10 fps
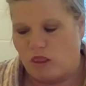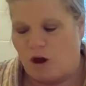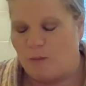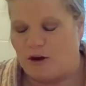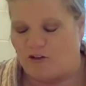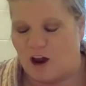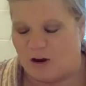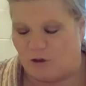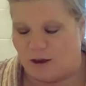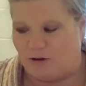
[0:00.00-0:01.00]
on my
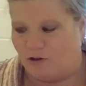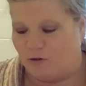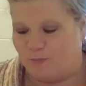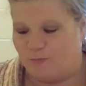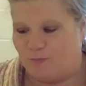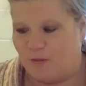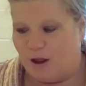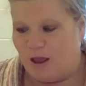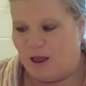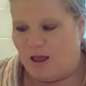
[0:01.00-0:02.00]
jack-o'-lantern.
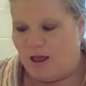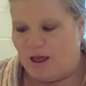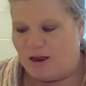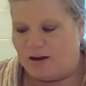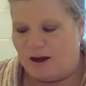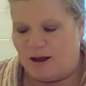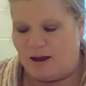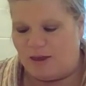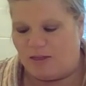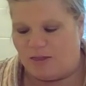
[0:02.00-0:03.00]
And I
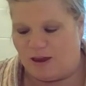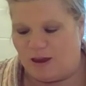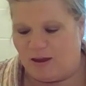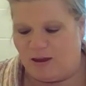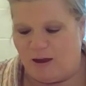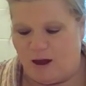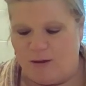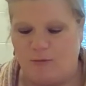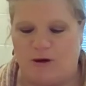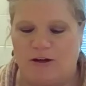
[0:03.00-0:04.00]
think I'm
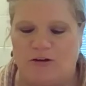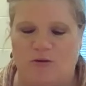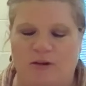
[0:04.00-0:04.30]
going to do a